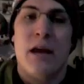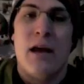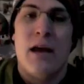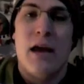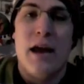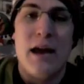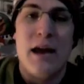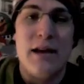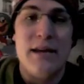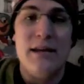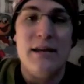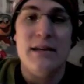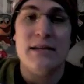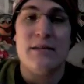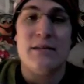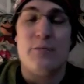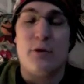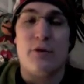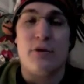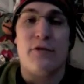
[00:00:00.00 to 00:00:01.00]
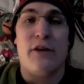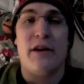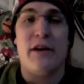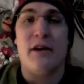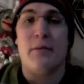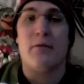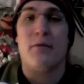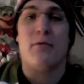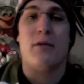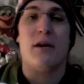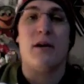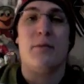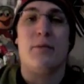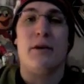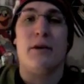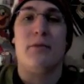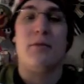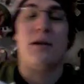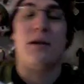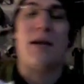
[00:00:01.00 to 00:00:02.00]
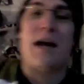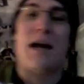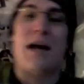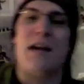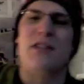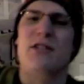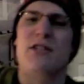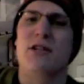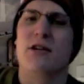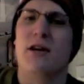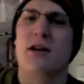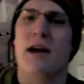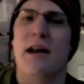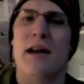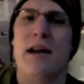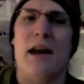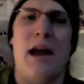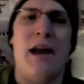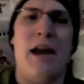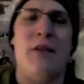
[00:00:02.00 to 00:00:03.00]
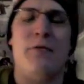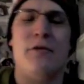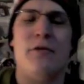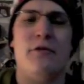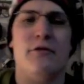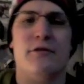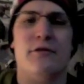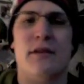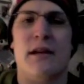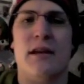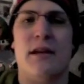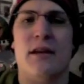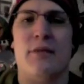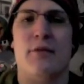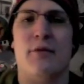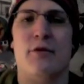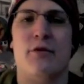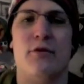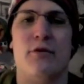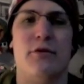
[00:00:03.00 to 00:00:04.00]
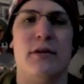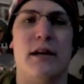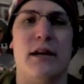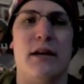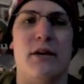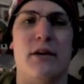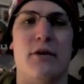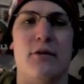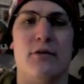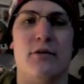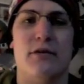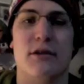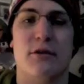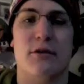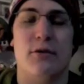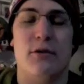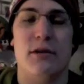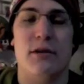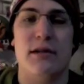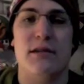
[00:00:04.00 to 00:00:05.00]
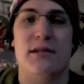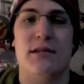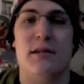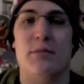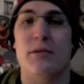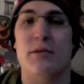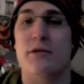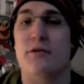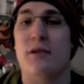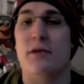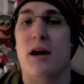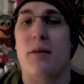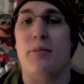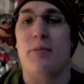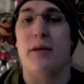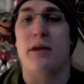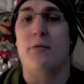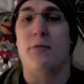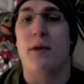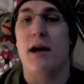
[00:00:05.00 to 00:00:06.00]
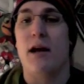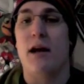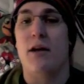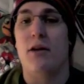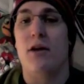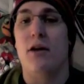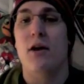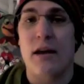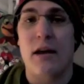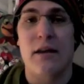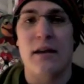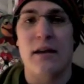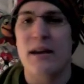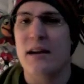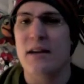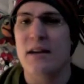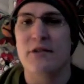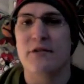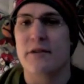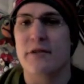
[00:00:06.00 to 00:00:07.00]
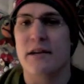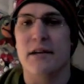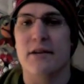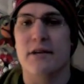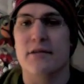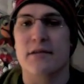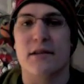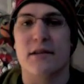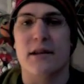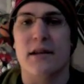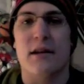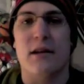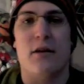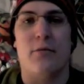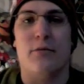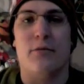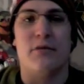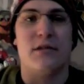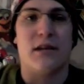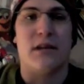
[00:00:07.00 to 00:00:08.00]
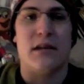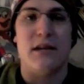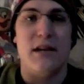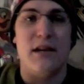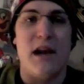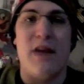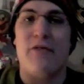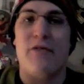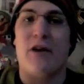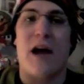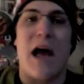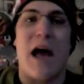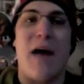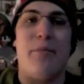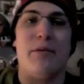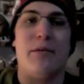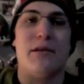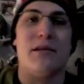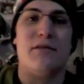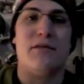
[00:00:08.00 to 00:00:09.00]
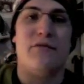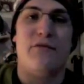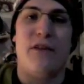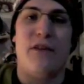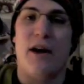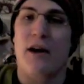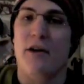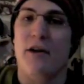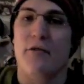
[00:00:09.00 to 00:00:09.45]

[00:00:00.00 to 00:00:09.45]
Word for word: And he is a bona fide number one. He played well last year. And anyone who knows anything about goaltending knows the goalies simply do not play well in injury years. It almost never happens. It's very